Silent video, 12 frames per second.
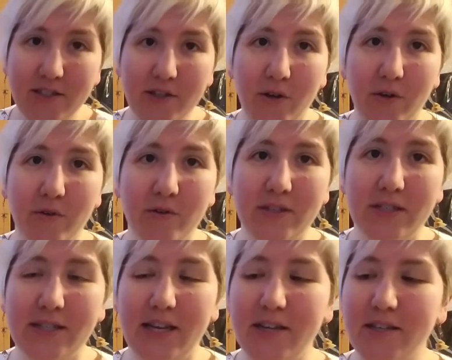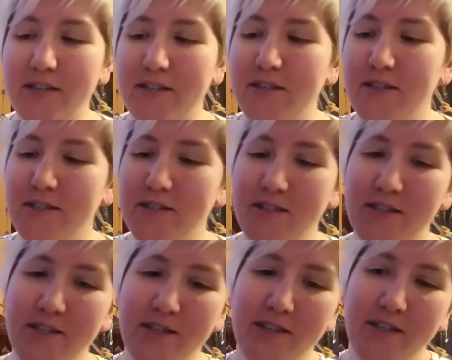So Titania,
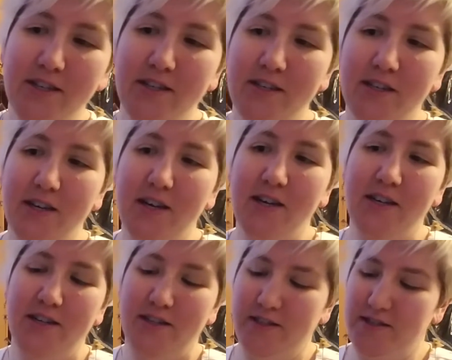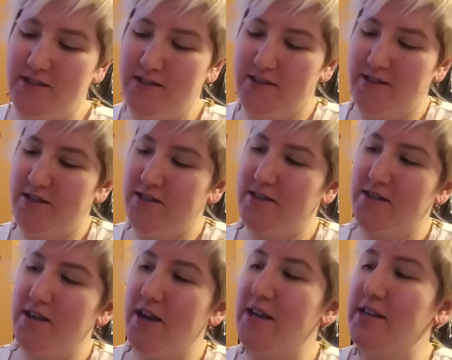I
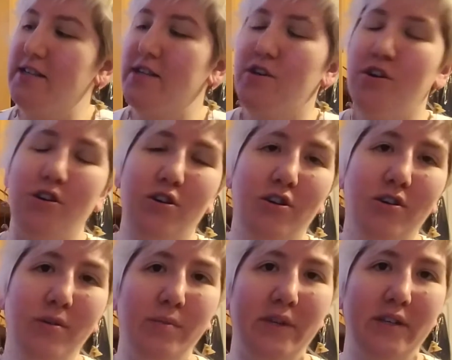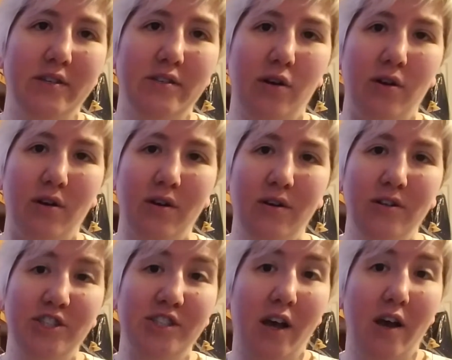did her because
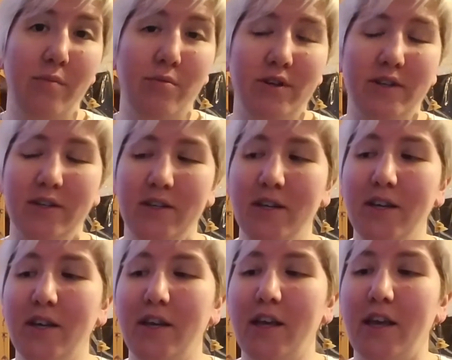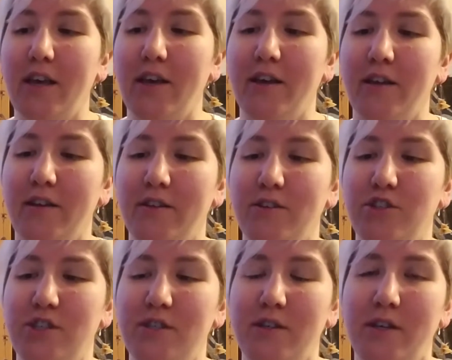she's a hybrid, and
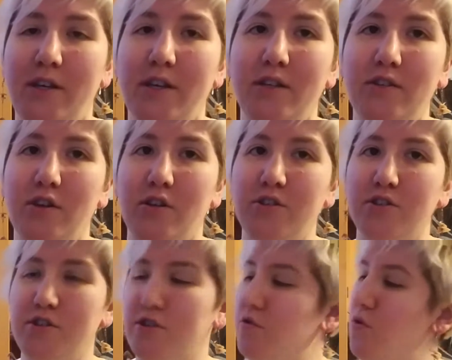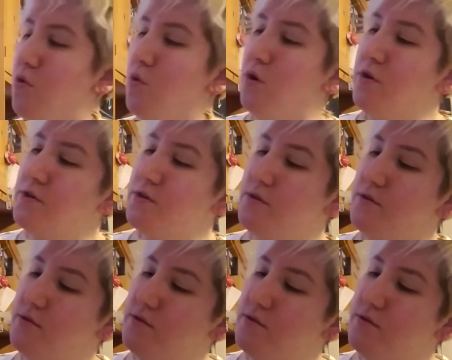she's a Doll Chateau Oort,